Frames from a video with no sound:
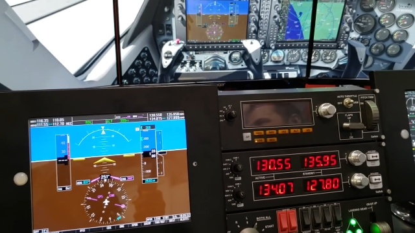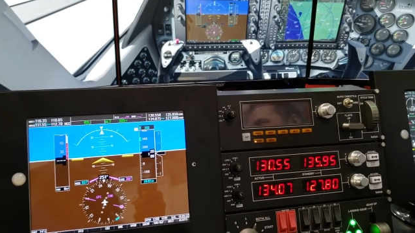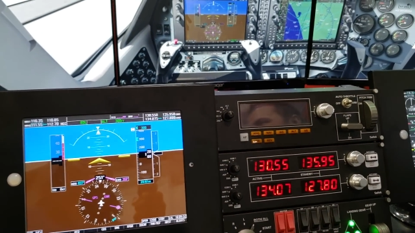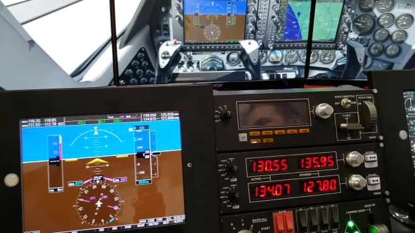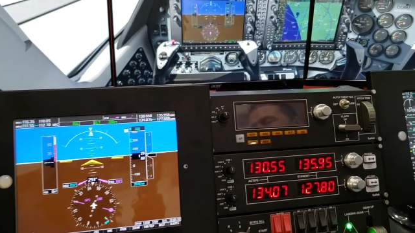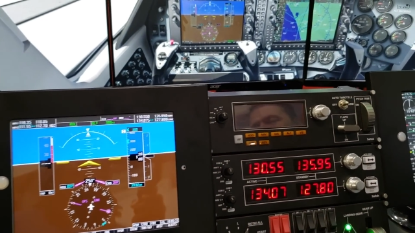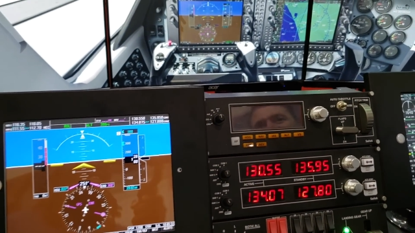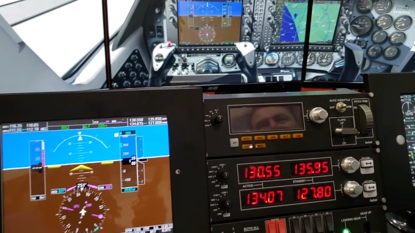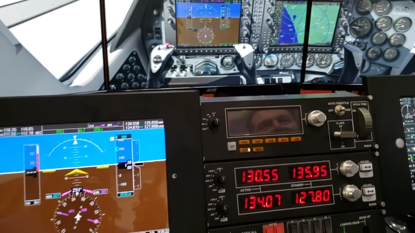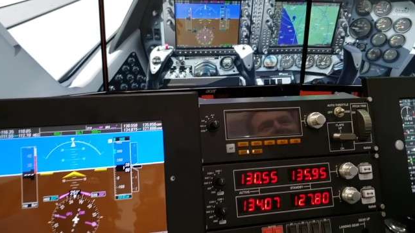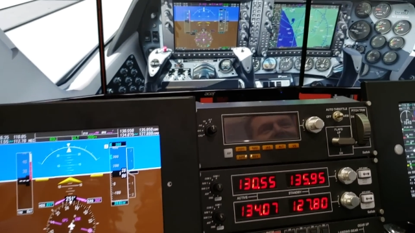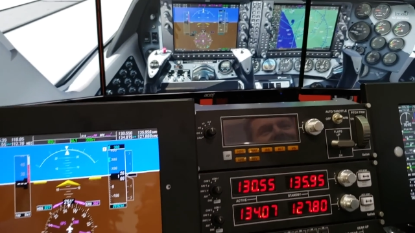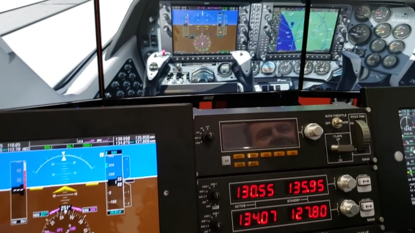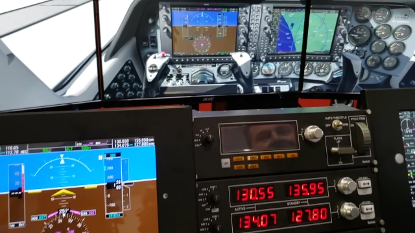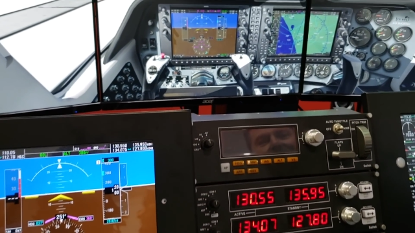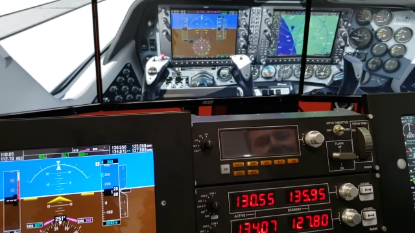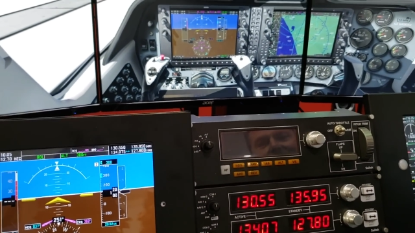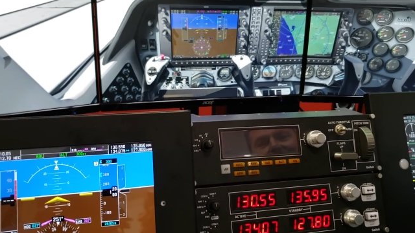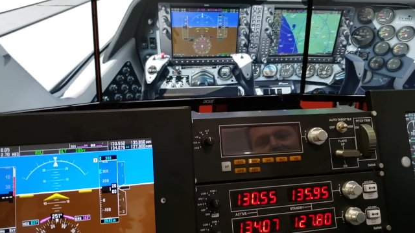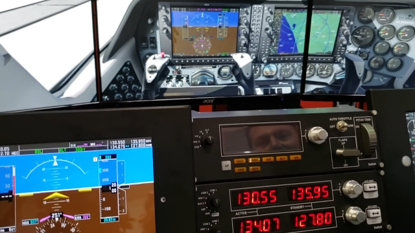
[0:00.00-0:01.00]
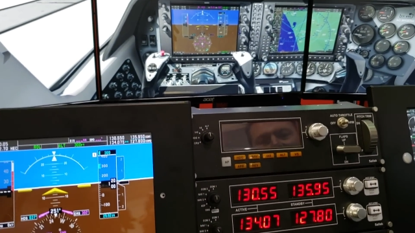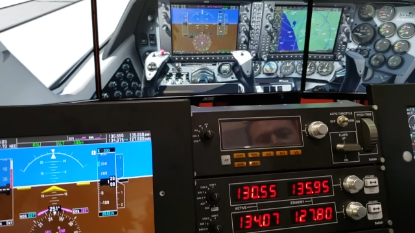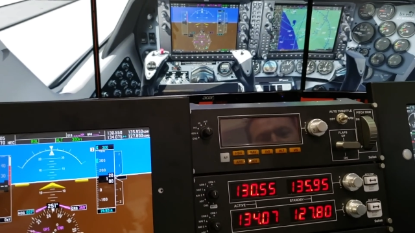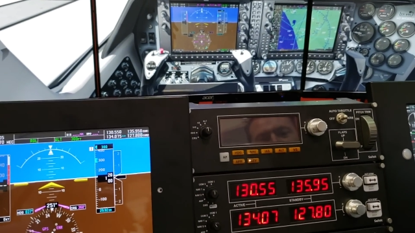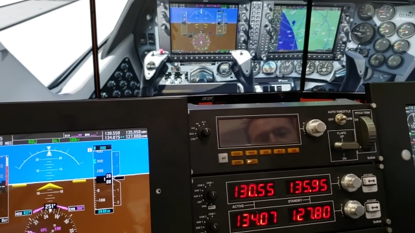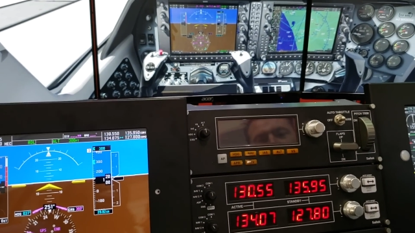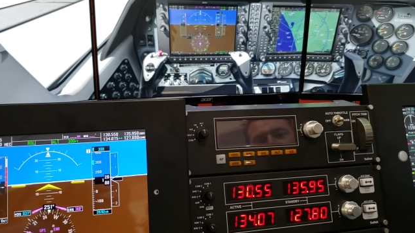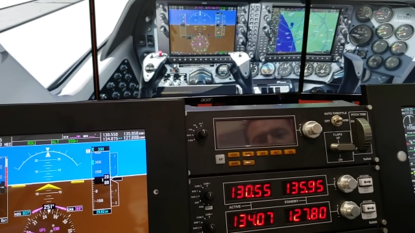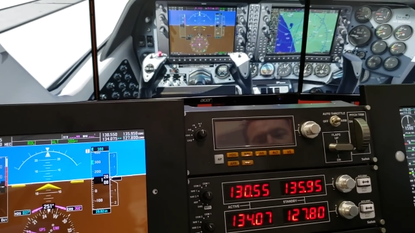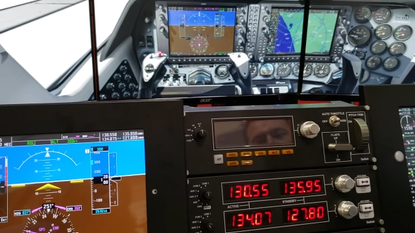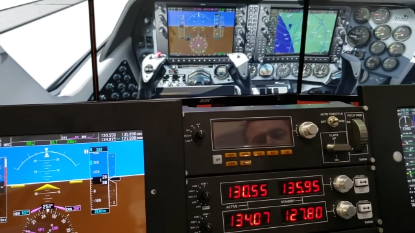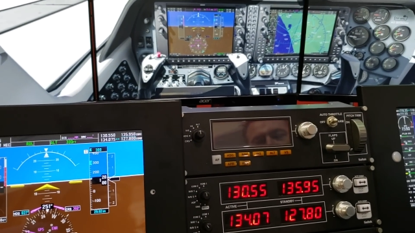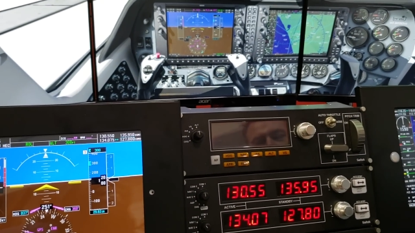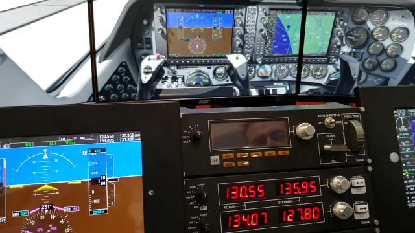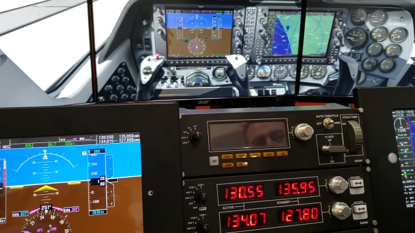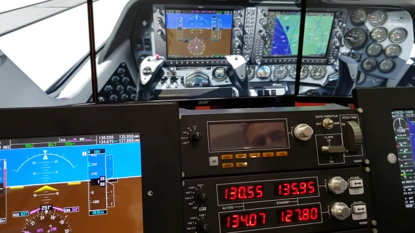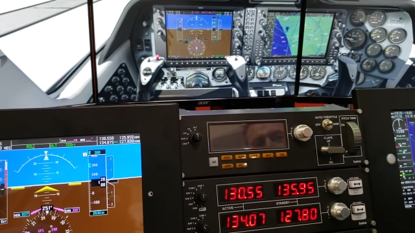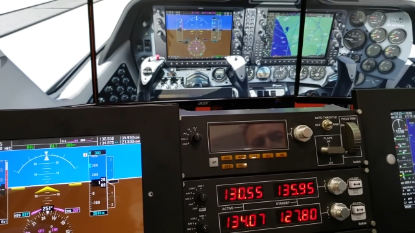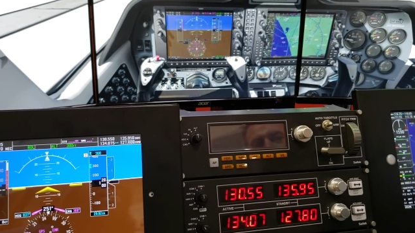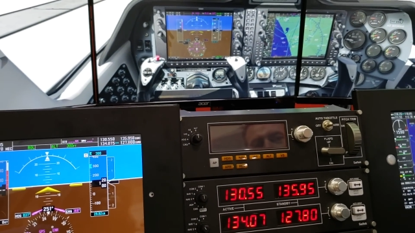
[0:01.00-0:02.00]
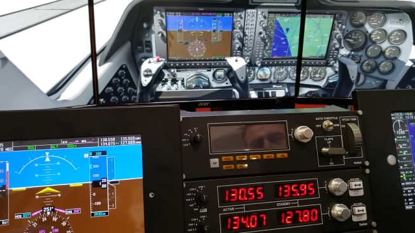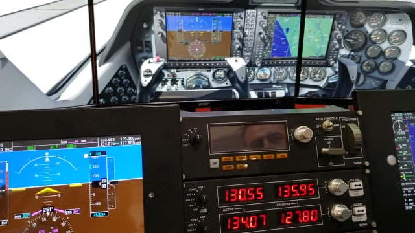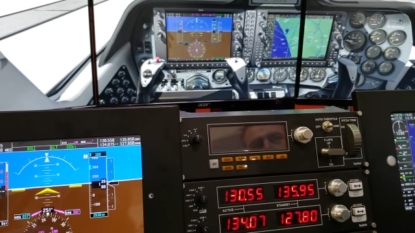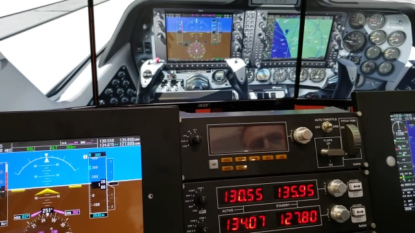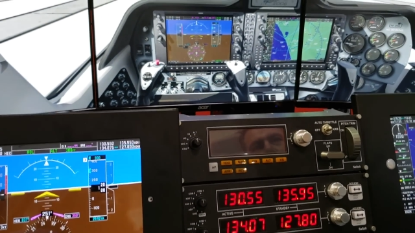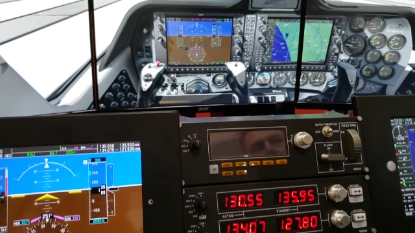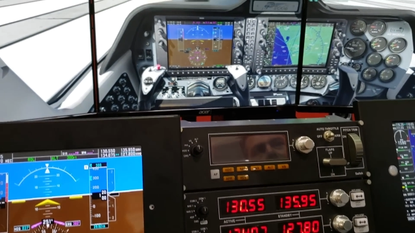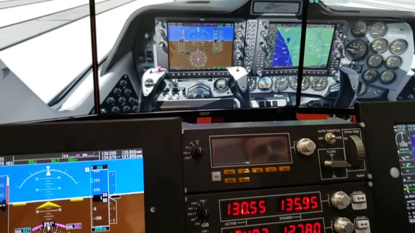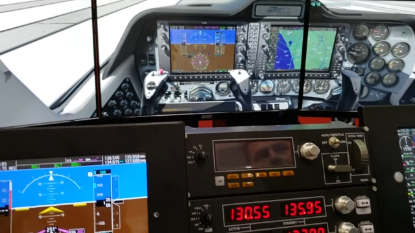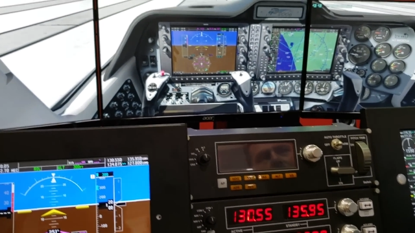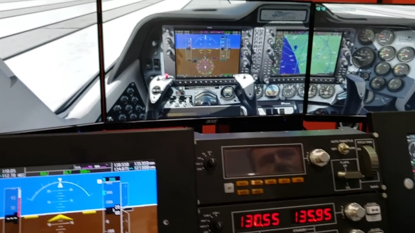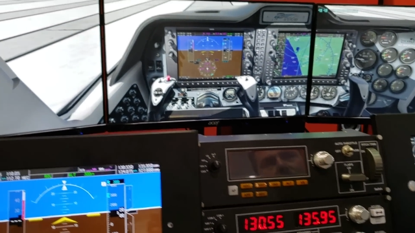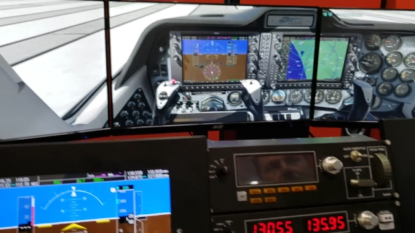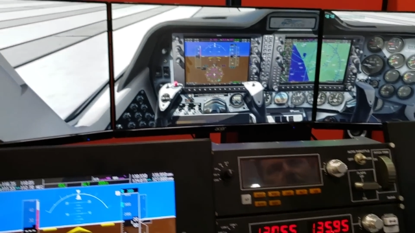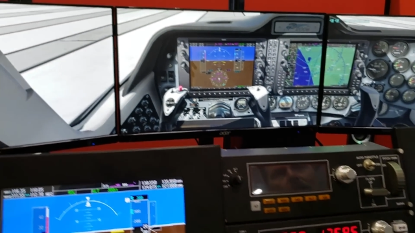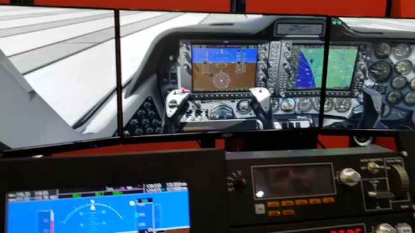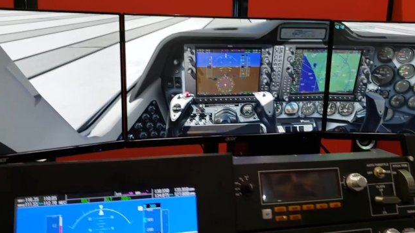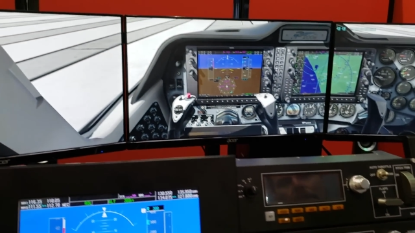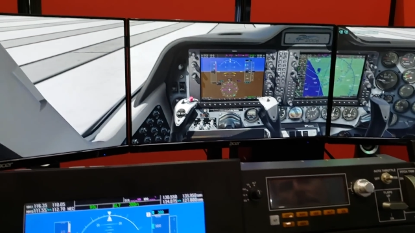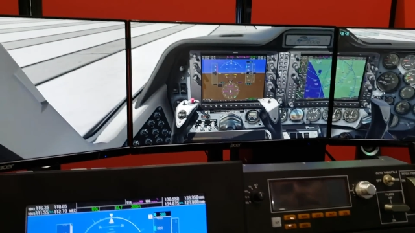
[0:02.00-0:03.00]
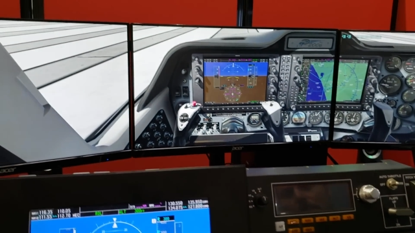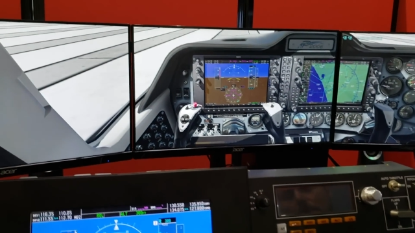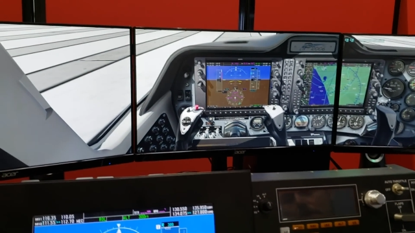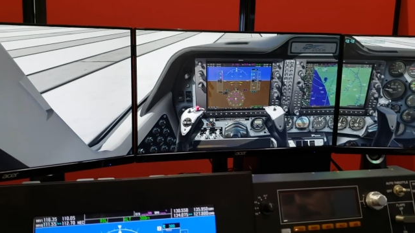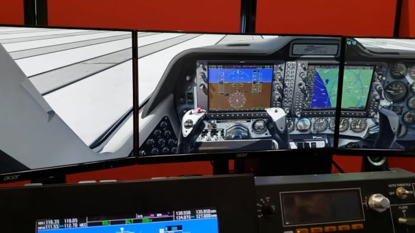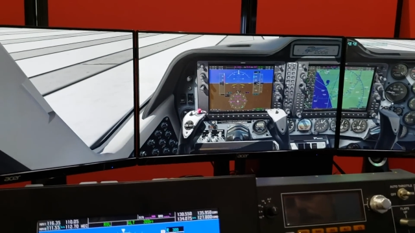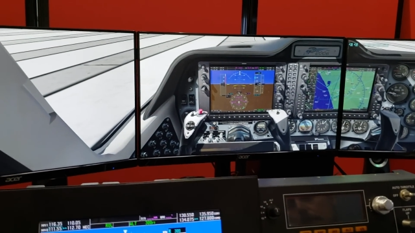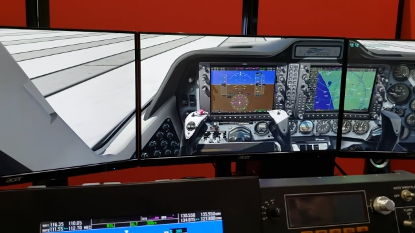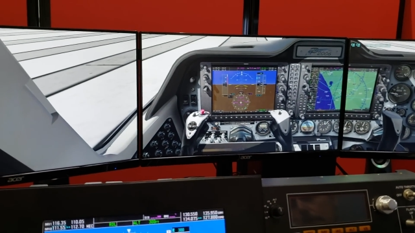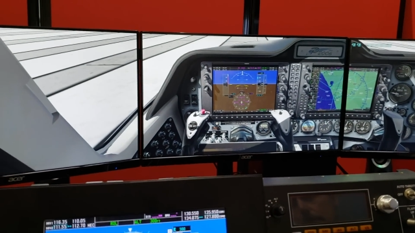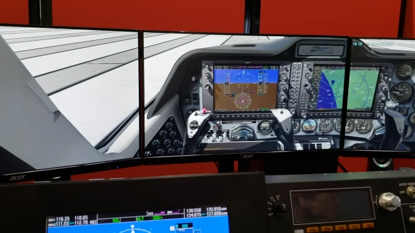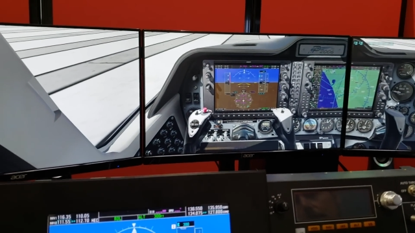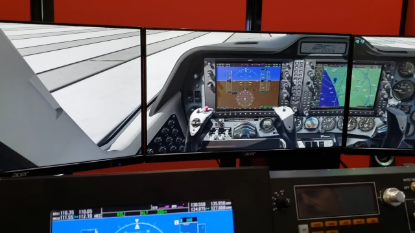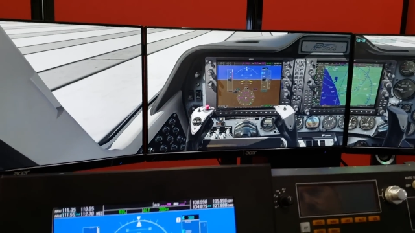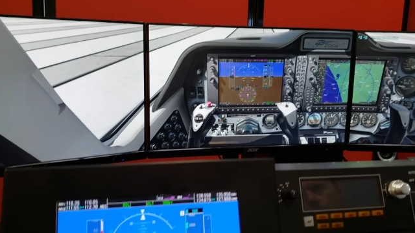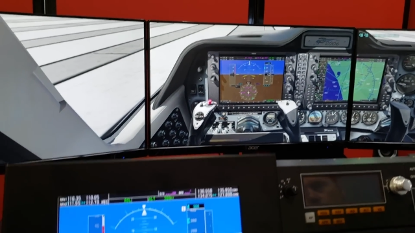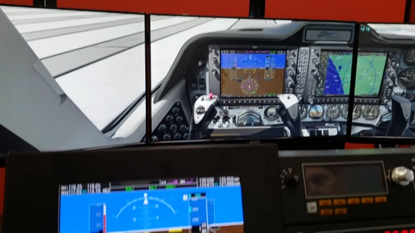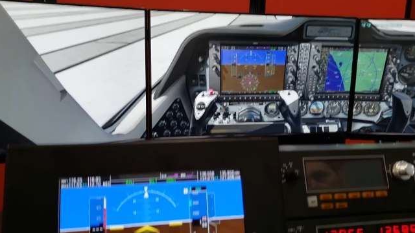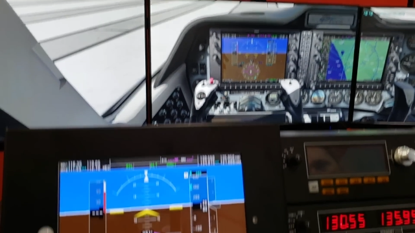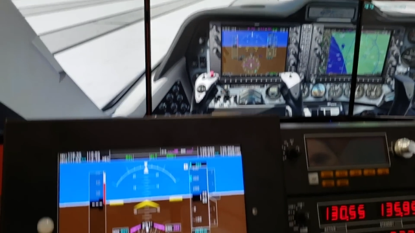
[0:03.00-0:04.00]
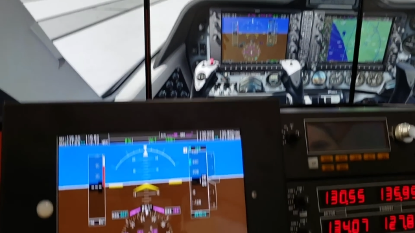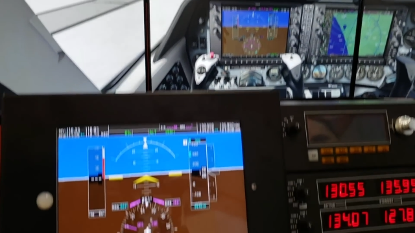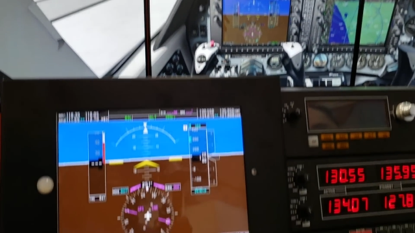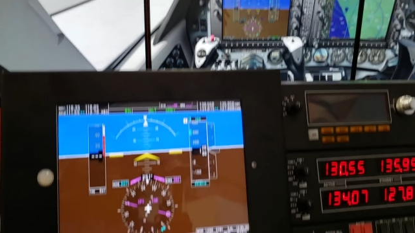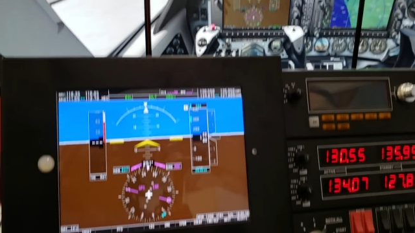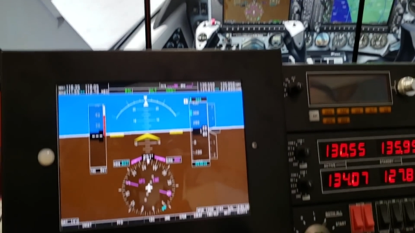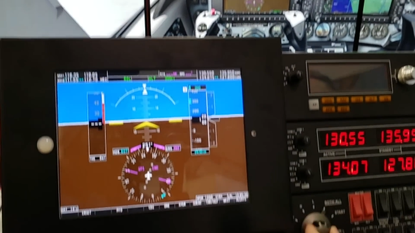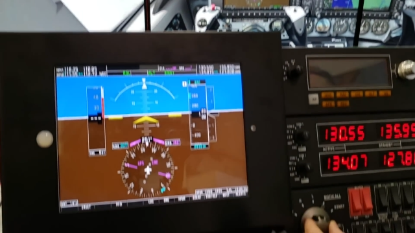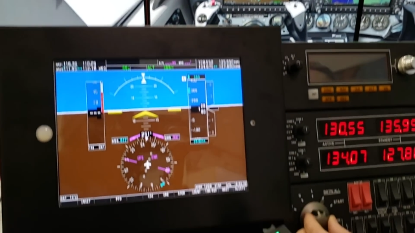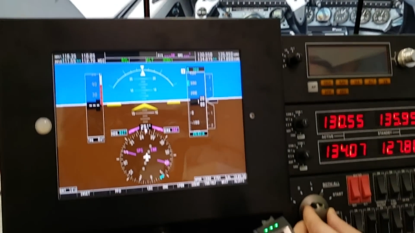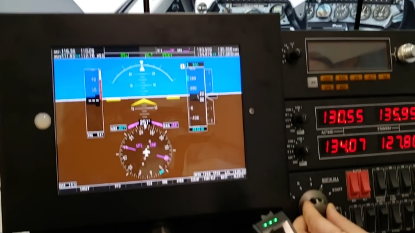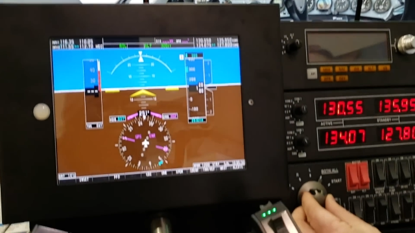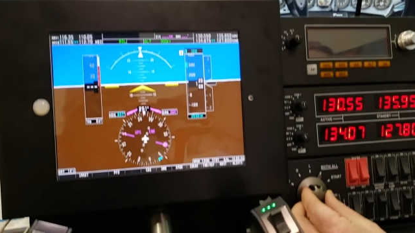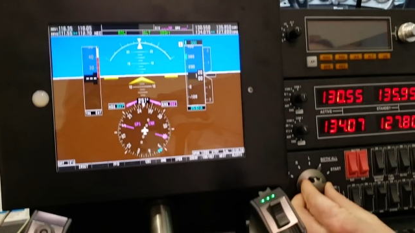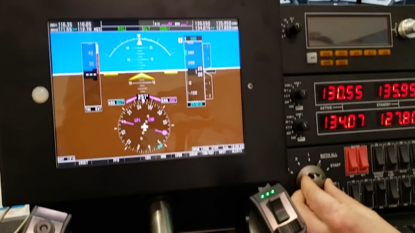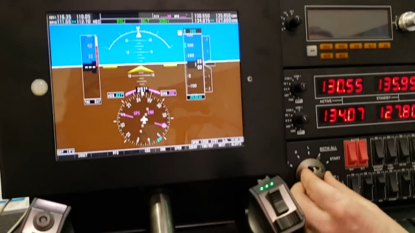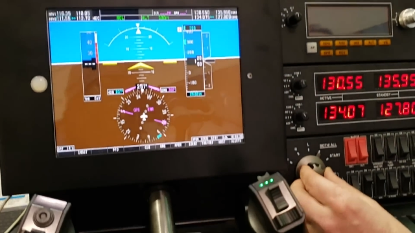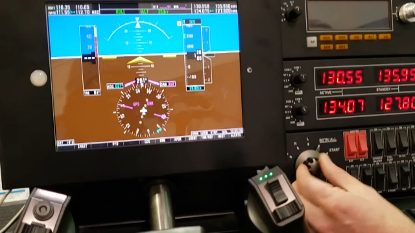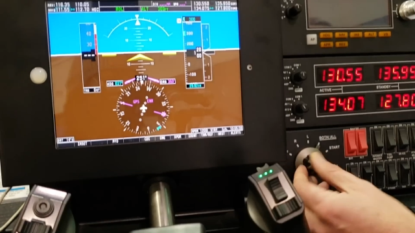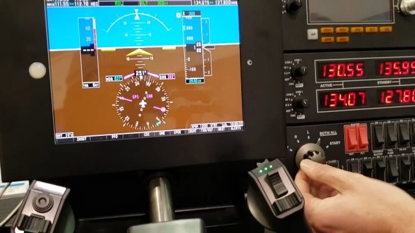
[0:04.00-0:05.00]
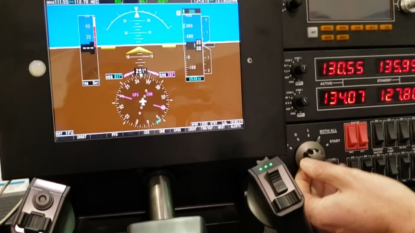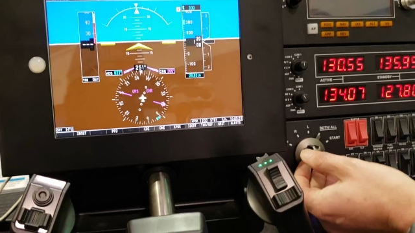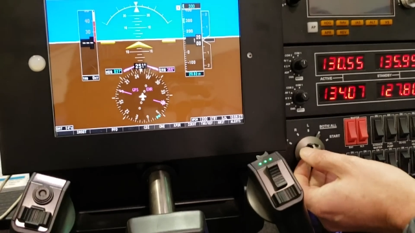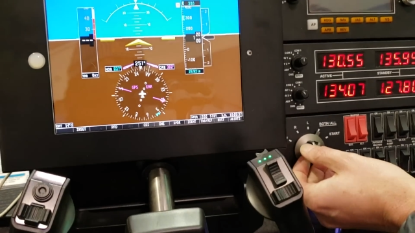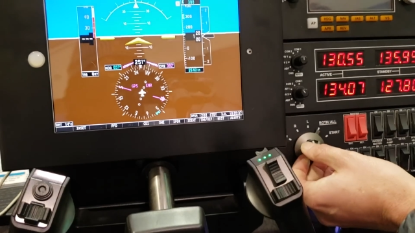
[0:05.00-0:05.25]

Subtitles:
[unreadable: no face in view]